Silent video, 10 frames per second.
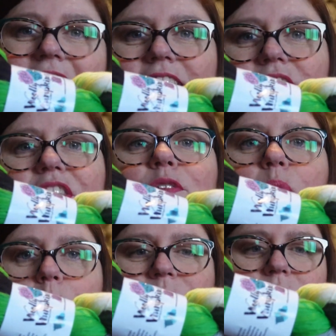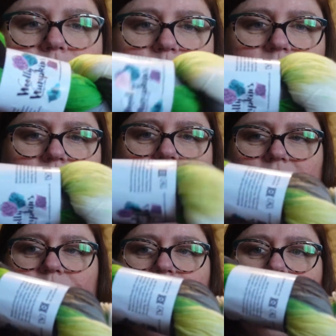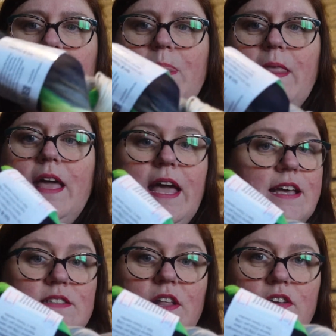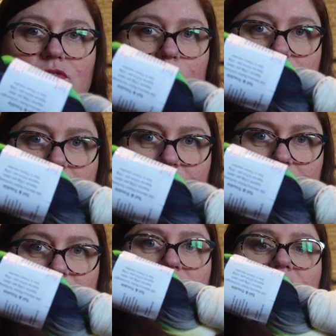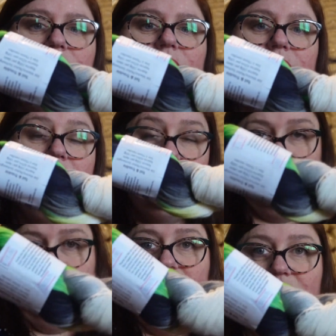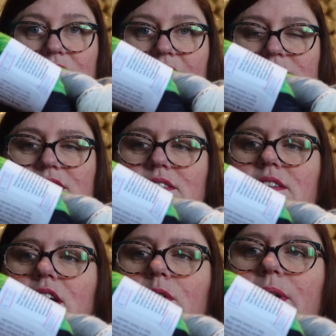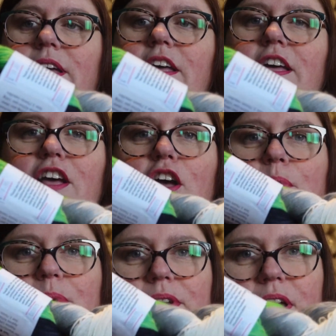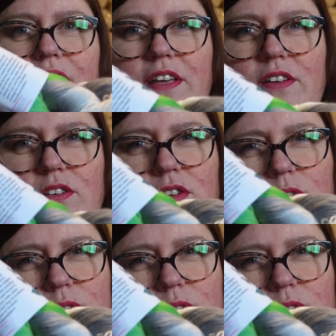nothing pops out at me there. It's nothing wrong with it. It's a lovely, it is nice colourway, but nothing, you know,